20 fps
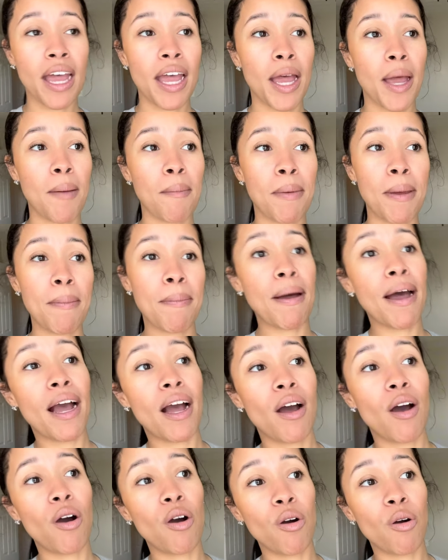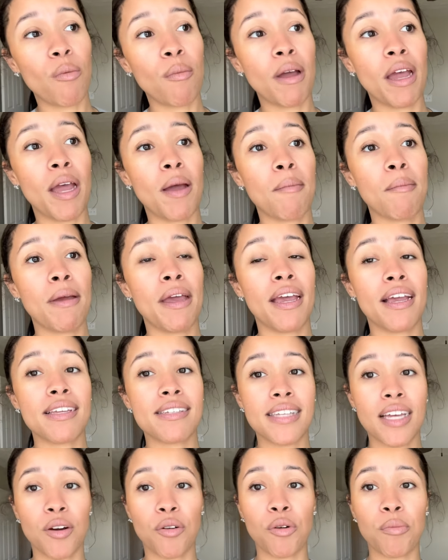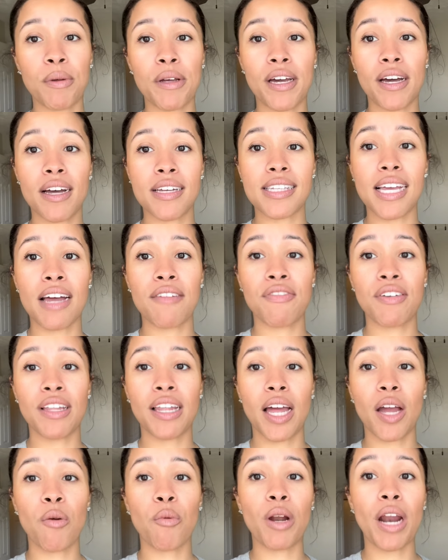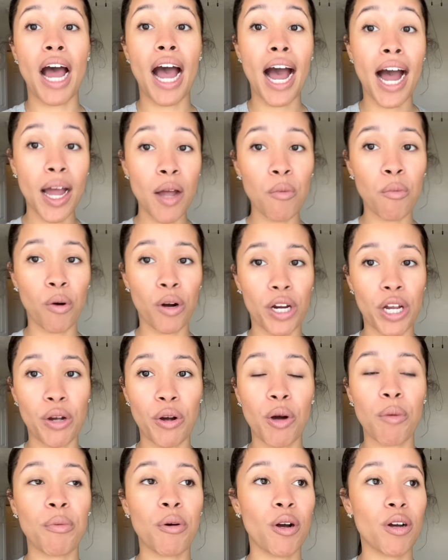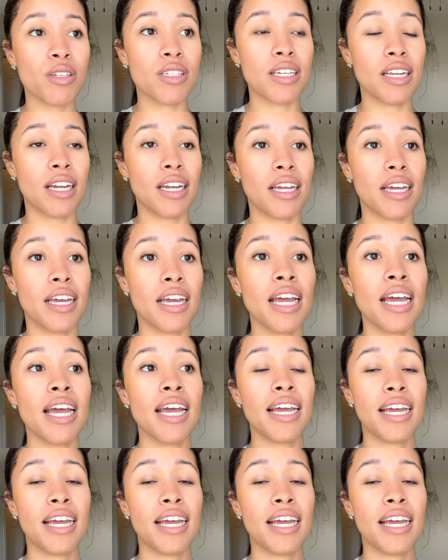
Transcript: and be back home and being settled, because I feel like what I'm working on personally